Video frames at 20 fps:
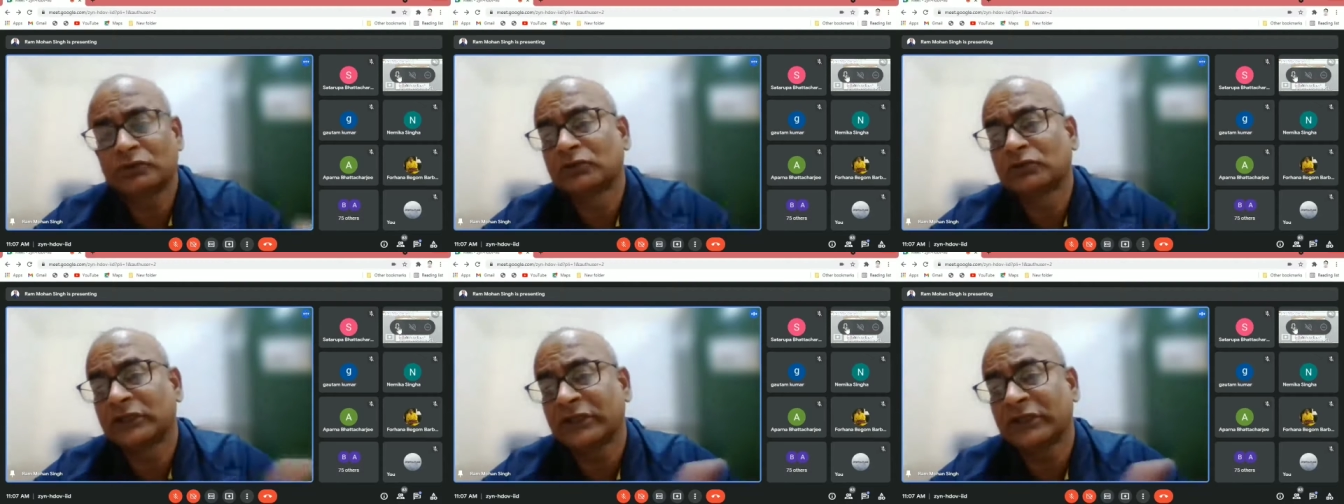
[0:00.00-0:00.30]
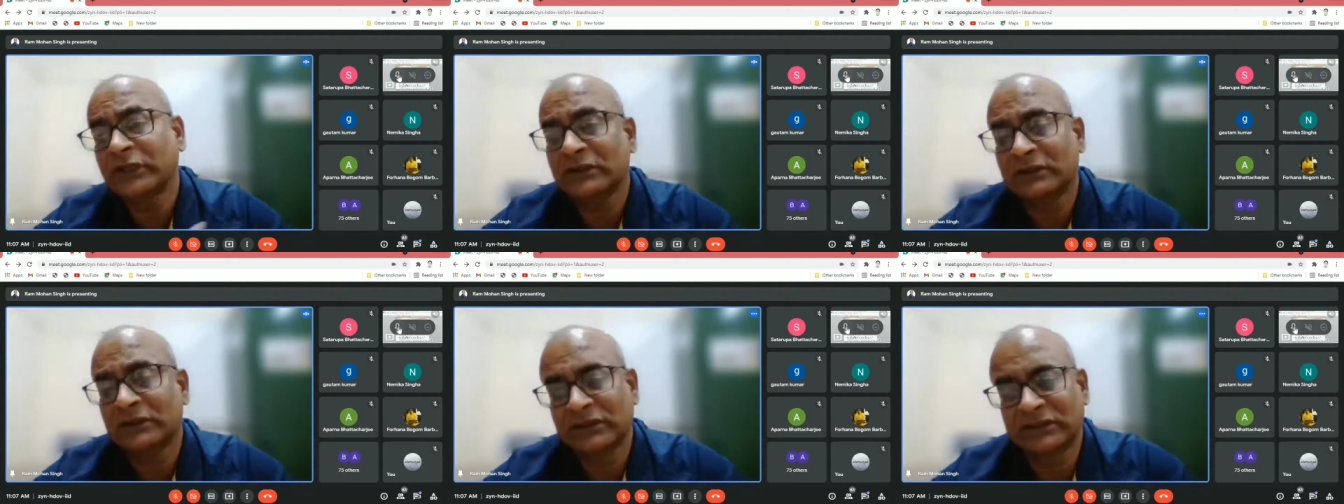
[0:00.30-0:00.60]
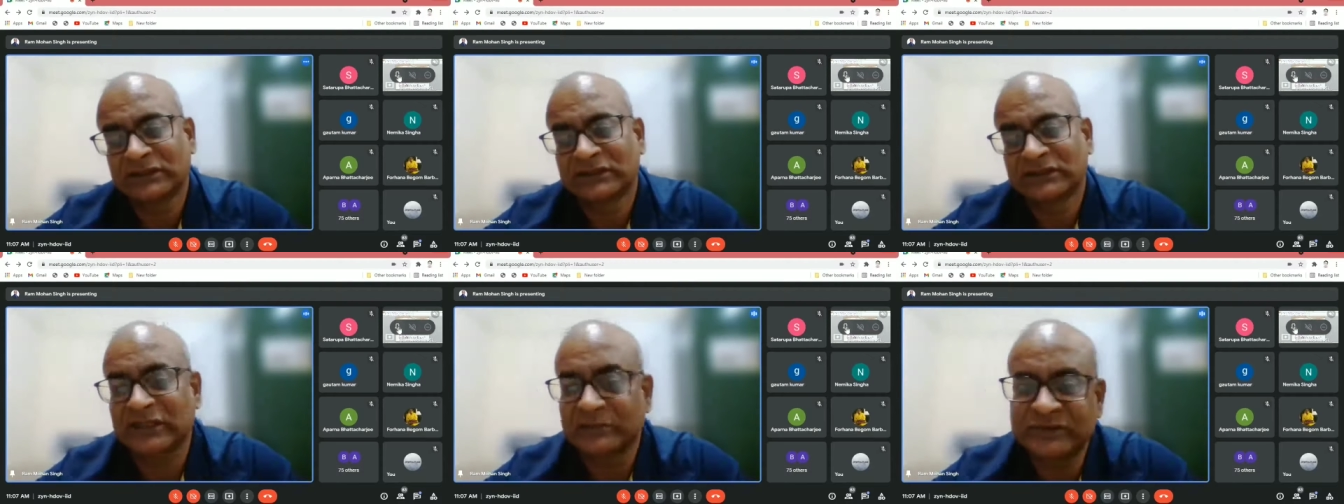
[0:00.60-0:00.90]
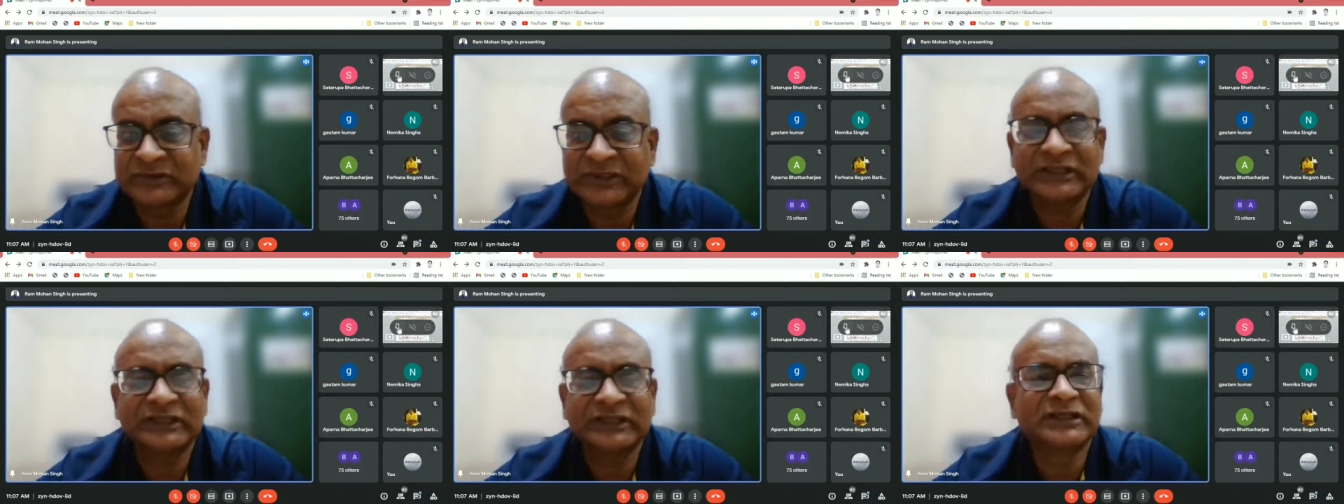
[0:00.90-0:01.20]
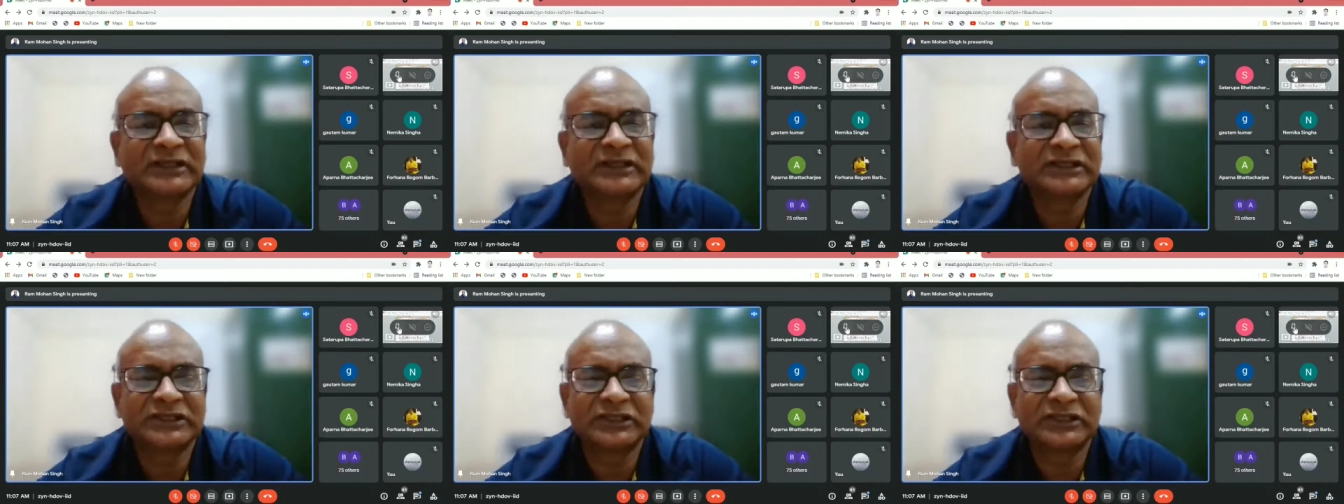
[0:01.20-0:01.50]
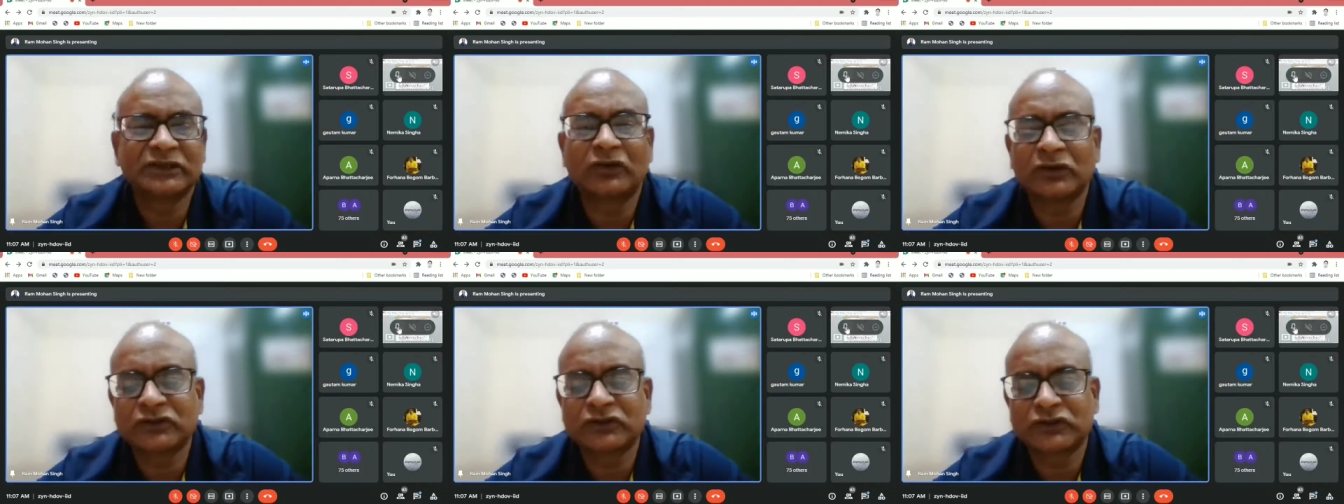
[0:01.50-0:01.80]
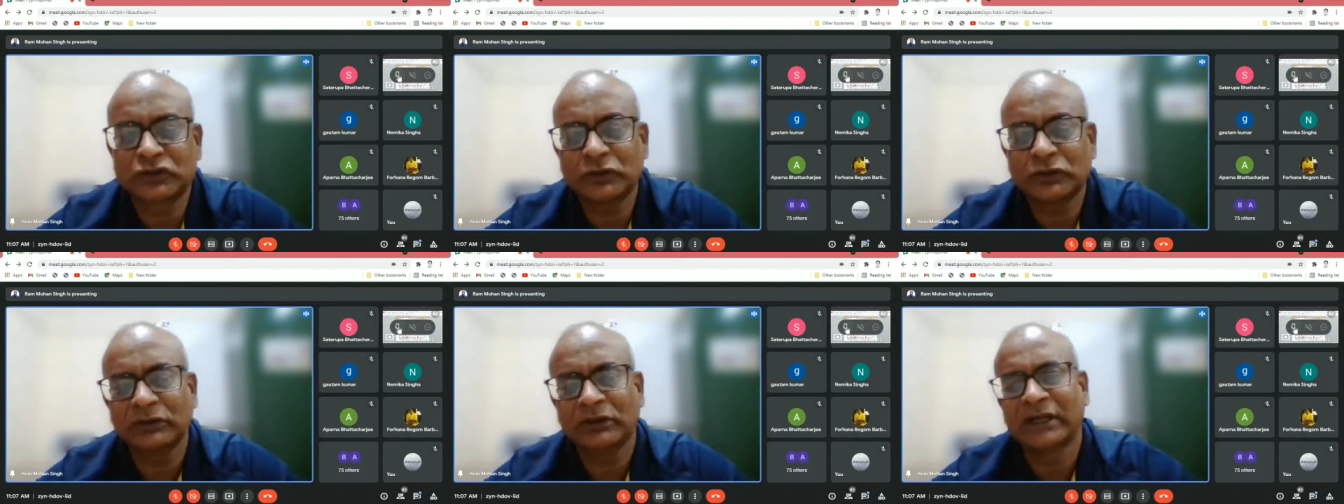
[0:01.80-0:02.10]
to the subject teaching
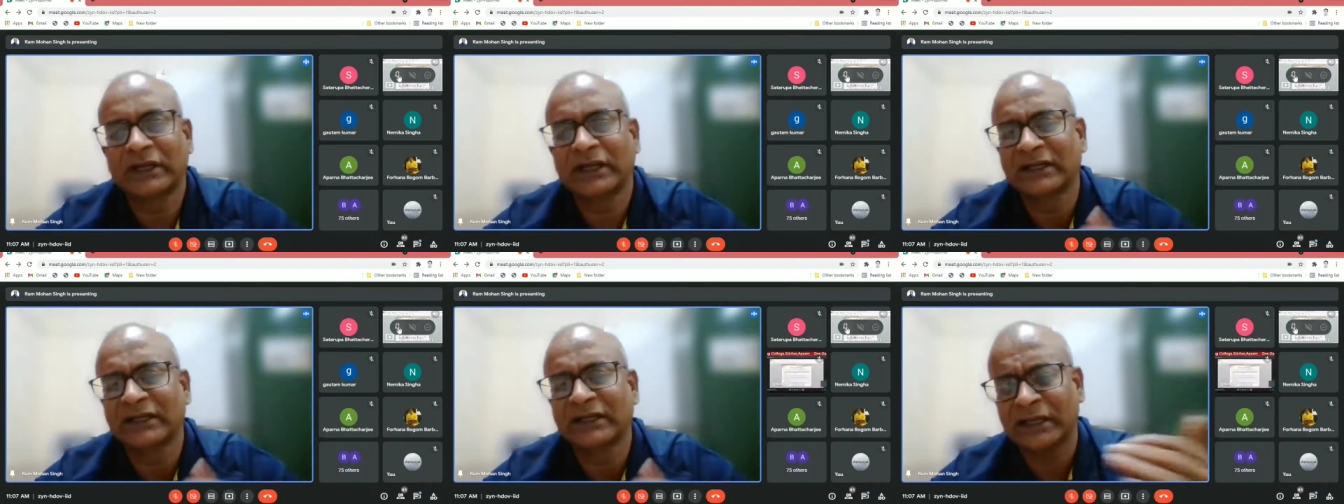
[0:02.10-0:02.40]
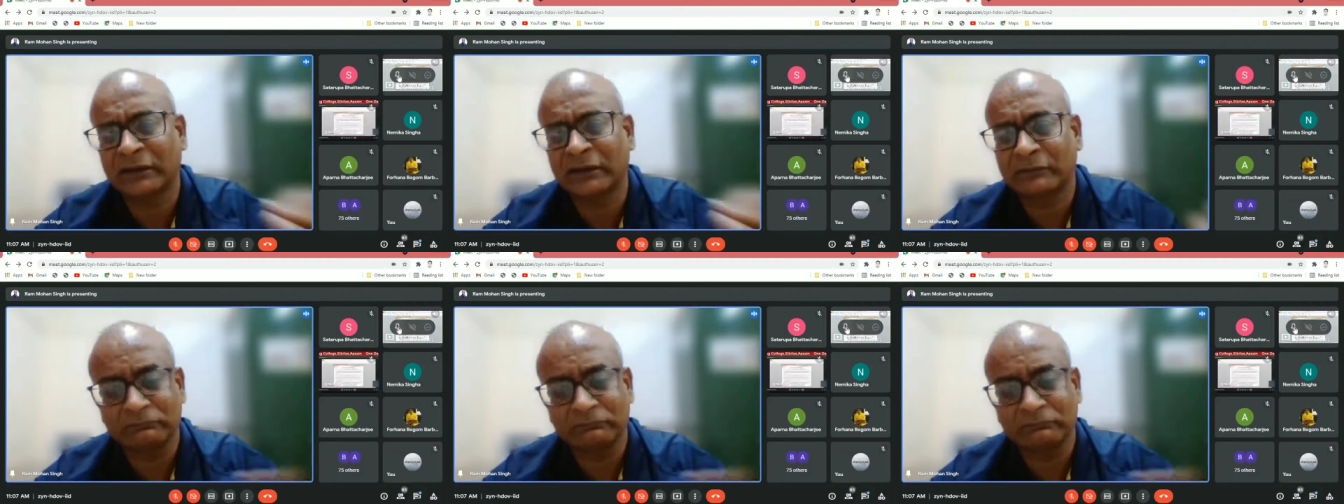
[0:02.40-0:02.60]
also and